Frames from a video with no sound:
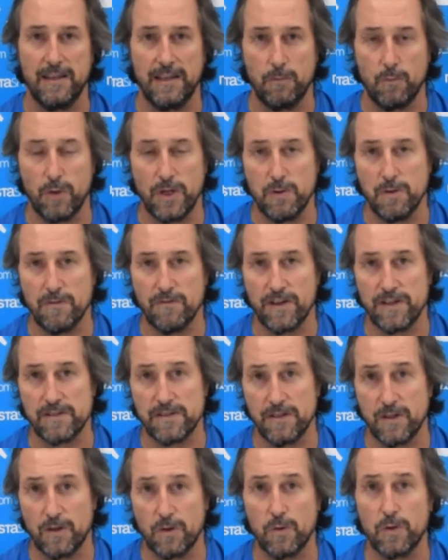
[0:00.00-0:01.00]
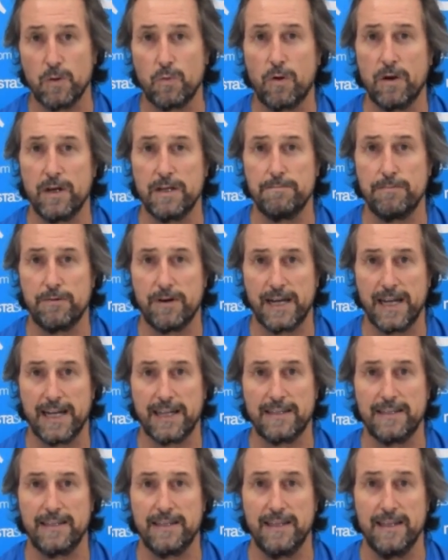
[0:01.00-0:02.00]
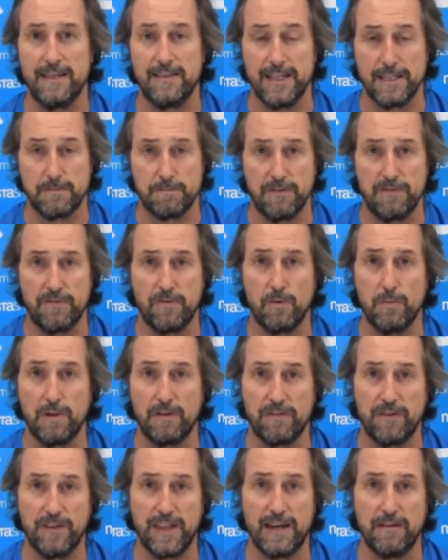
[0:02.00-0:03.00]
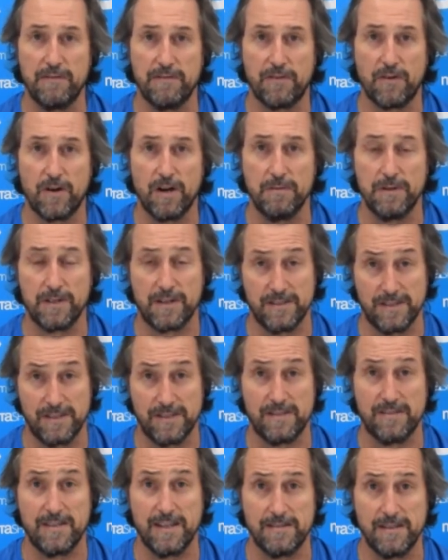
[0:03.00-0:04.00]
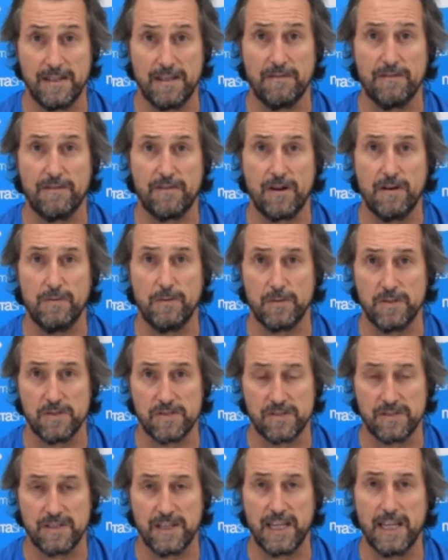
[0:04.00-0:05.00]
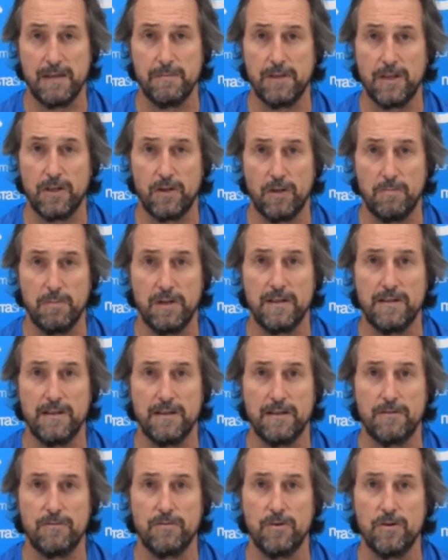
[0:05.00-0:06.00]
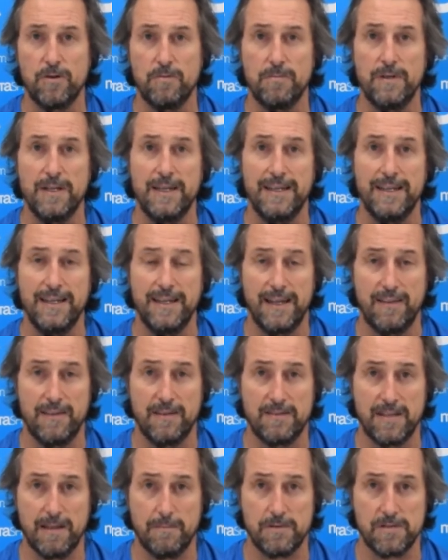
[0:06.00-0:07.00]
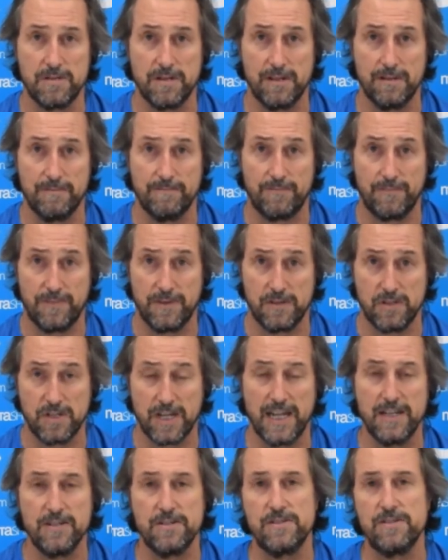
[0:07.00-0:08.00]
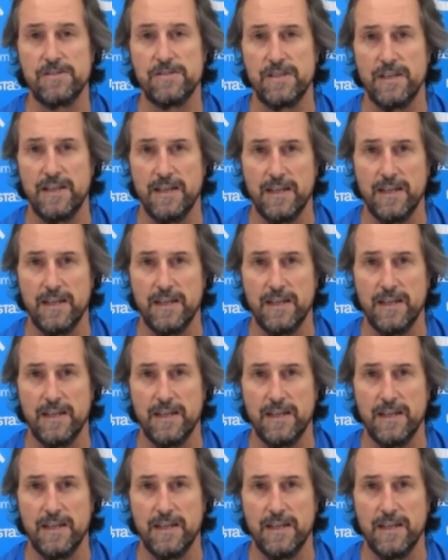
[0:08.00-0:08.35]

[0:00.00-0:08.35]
When you invest in a good quality product that's performing for that environment, because it's a testing environment with the steam and the humidity in the room and the temperature changes,